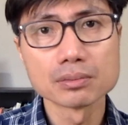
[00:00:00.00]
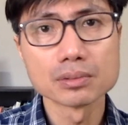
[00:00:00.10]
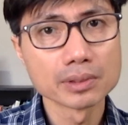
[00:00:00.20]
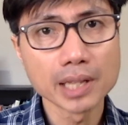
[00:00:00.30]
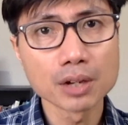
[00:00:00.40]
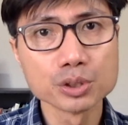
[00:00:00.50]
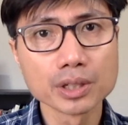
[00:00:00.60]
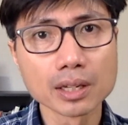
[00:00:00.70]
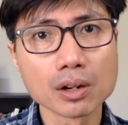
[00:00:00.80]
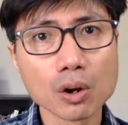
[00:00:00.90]
now you
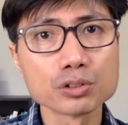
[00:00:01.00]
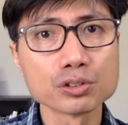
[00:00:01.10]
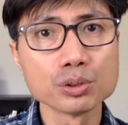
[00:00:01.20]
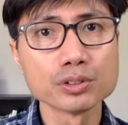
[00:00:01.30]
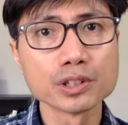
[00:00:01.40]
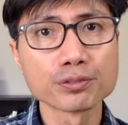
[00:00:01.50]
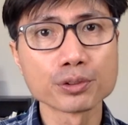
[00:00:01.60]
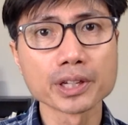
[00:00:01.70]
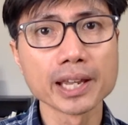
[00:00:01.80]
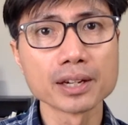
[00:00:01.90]
can also use it
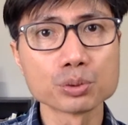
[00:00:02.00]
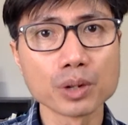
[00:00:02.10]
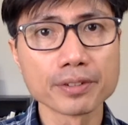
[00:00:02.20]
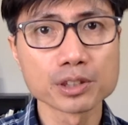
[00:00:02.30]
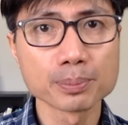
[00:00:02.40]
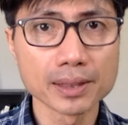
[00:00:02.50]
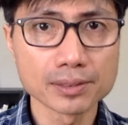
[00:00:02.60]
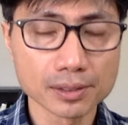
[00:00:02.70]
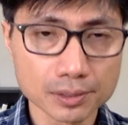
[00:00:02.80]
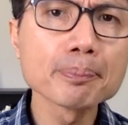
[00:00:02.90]
for K-12
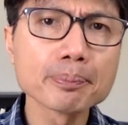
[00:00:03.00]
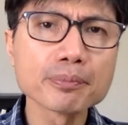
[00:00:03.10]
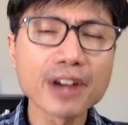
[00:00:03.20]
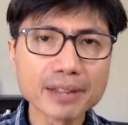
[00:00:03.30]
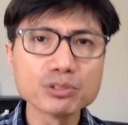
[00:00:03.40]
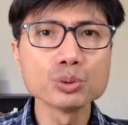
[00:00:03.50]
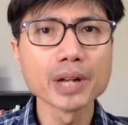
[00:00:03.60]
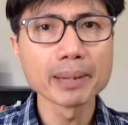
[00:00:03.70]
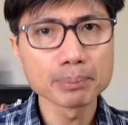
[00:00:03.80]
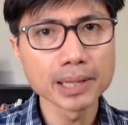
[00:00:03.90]
expenses.
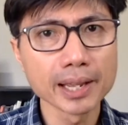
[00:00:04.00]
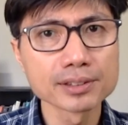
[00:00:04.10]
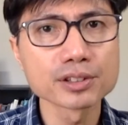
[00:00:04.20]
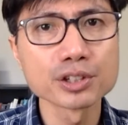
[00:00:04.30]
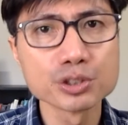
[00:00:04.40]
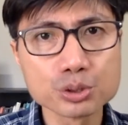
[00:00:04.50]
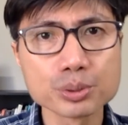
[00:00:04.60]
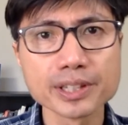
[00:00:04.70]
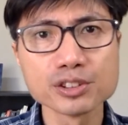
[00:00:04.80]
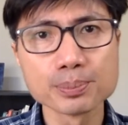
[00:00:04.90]
529 plans are
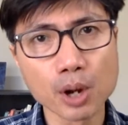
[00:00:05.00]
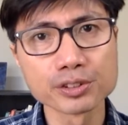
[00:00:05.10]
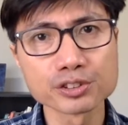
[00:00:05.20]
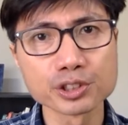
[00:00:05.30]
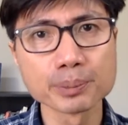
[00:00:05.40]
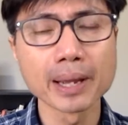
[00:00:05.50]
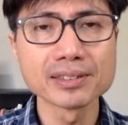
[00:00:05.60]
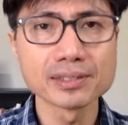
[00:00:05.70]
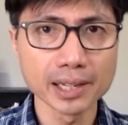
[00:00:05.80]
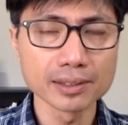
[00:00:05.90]
usually sponsored by
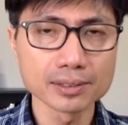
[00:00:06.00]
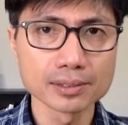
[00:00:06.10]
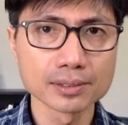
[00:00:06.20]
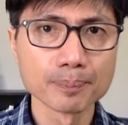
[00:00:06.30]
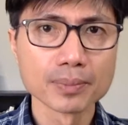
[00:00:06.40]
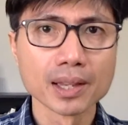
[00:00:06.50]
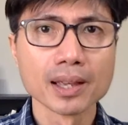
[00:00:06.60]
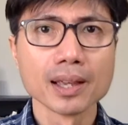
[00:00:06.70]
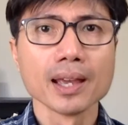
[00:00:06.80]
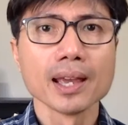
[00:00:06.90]
states.
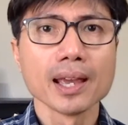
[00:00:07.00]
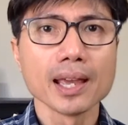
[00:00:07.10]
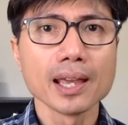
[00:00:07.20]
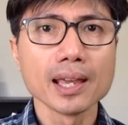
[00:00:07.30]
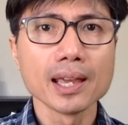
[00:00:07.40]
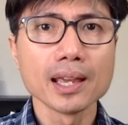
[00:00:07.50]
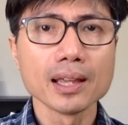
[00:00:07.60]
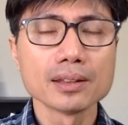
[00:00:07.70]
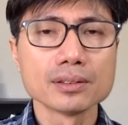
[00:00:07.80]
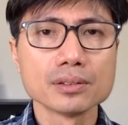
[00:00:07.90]

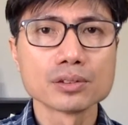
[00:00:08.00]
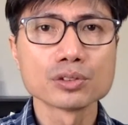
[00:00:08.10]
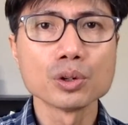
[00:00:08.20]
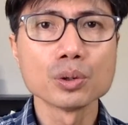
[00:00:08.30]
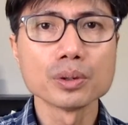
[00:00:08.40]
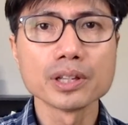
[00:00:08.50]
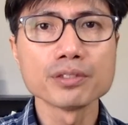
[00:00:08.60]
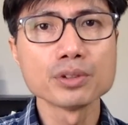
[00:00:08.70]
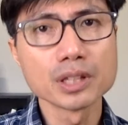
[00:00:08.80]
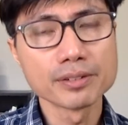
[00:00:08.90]
And so
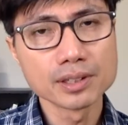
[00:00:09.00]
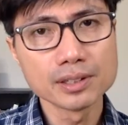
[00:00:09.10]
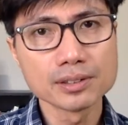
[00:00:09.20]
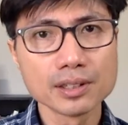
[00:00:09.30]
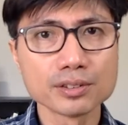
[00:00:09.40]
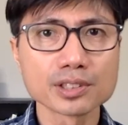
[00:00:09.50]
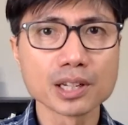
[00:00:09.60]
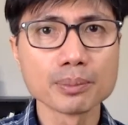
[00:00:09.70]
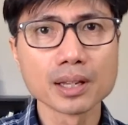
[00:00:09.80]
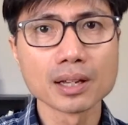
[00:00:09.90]
if you live in DC, there's
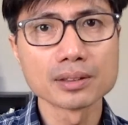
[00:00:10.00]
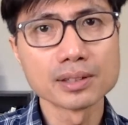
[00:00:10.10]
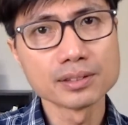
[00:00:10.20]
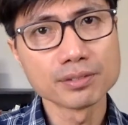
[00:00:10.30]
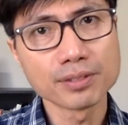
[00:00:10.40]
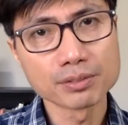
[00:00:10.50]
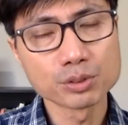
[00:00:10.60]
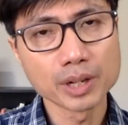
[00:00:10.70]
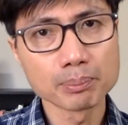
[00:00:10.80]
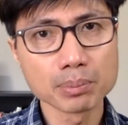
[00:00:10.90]
gonna be a DC
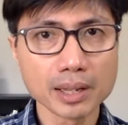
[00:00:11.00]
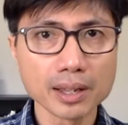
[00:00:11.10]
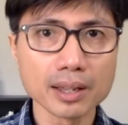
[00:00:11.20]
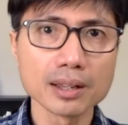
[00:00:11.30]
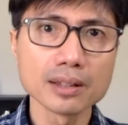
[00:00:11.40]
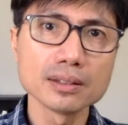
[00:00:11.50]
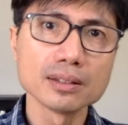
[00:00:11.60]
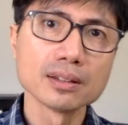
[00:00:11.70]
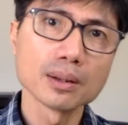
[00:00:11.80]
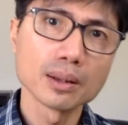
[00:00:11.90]
529 plan.
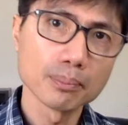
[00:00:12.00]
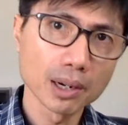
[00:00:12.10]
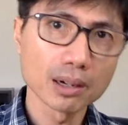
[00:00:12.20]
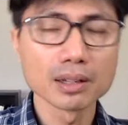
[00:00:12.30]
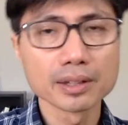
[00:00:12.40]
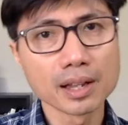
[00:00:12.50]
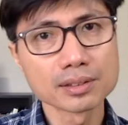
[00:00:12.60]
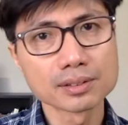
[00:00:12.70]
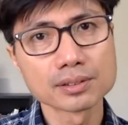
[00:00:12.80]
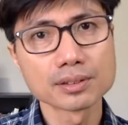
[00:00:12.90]
Maryland
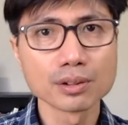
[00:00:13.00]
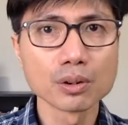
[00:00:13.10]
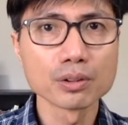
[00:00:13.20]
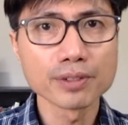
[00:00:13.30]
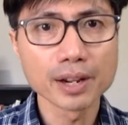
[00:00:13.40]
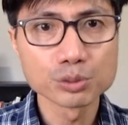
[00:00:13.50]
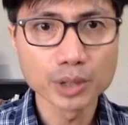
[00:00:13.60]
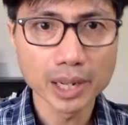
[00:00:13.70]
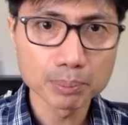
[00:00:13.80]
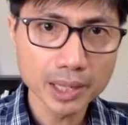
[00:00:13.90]
has their own
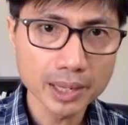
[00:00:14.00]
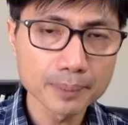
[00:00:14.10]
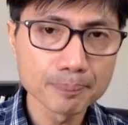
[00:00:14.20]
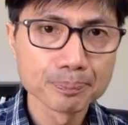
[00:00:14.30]
529 plan.